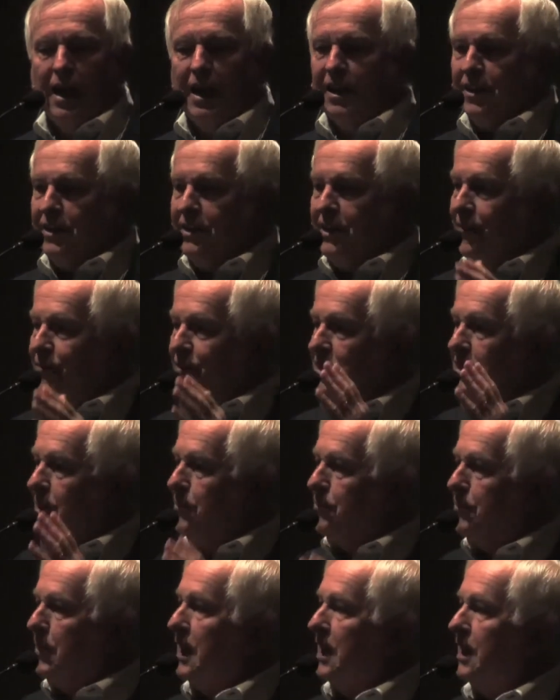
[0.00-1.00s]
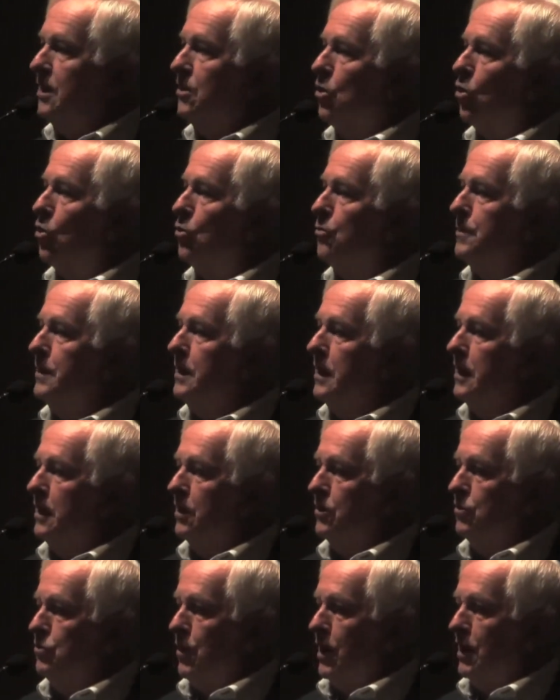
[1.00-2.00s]
in giving the main
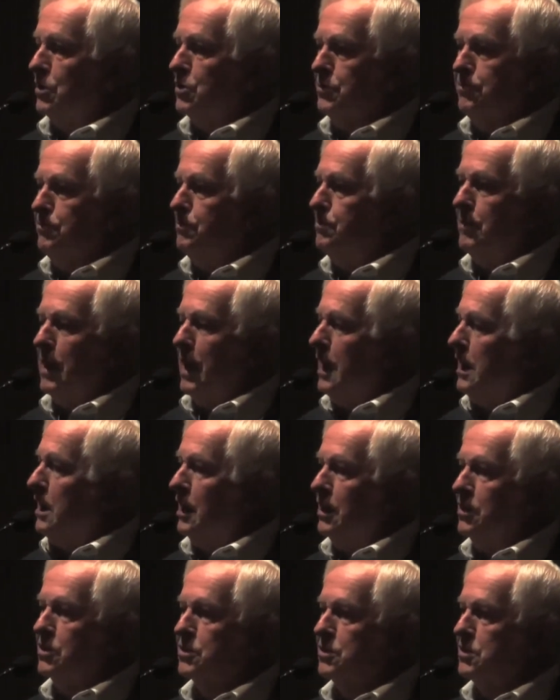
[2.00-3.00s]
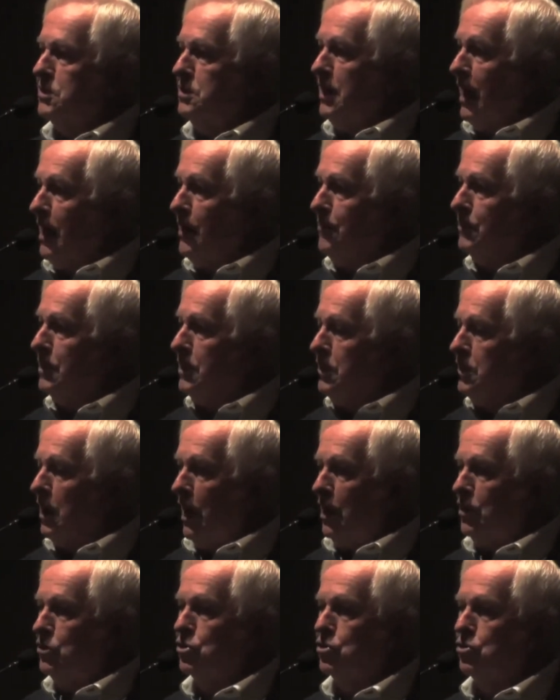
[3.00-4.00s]
opening address, made a statement
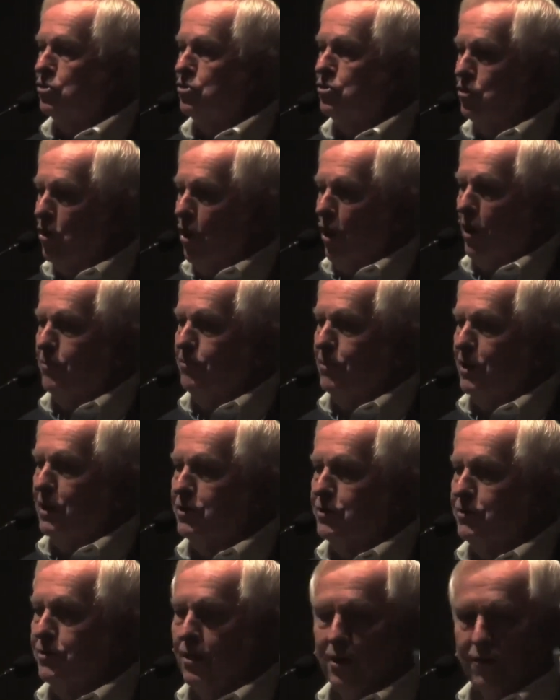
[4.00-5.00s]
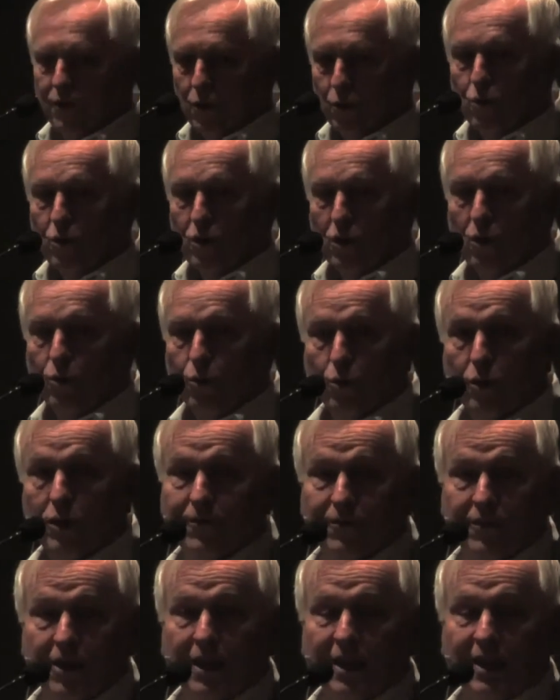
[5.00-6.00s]
that shook much of the world,
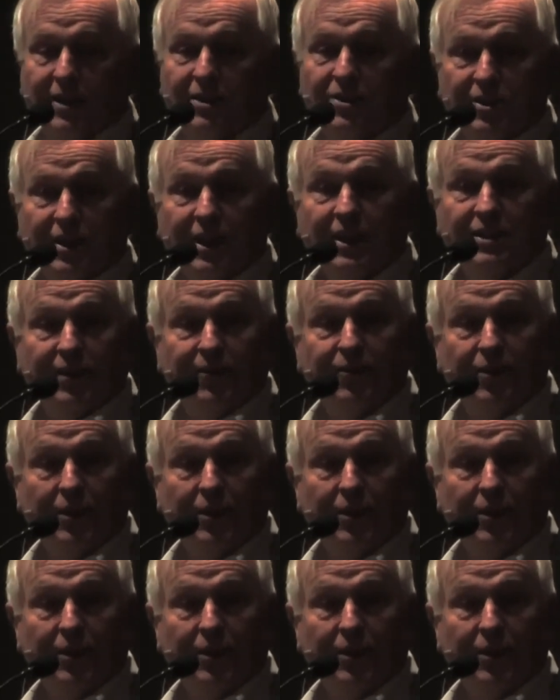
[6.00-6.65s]
would have the United States